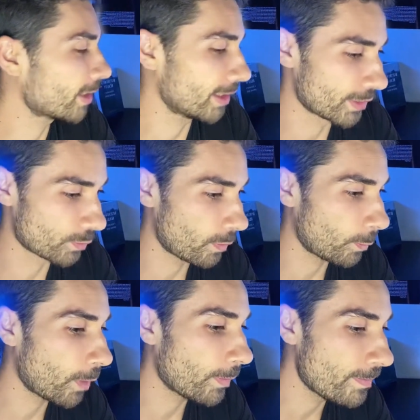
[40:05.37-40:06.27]
monkeys,
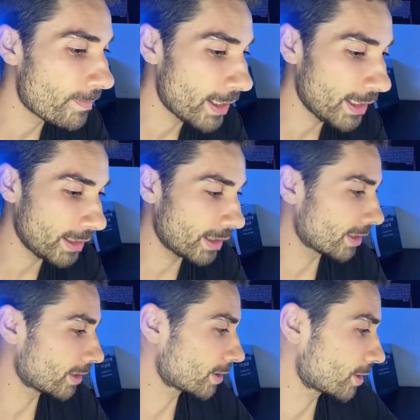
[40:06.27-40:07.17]
what we mean
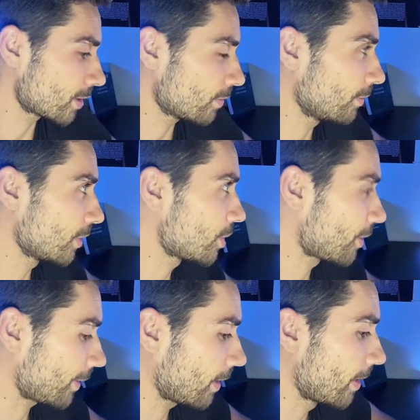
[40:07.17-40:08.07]
is we
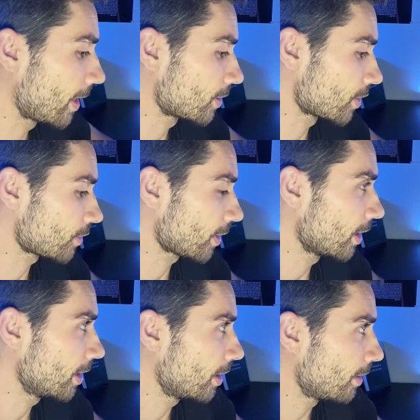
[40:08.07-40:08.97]
share a common ancestry.
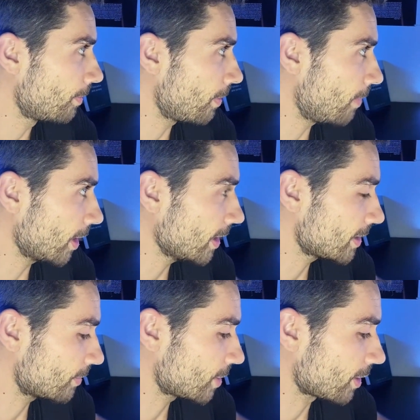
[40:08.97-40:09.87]
But
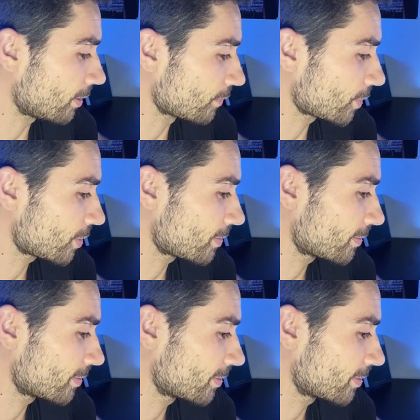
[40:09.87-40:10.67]
monkeys themselves.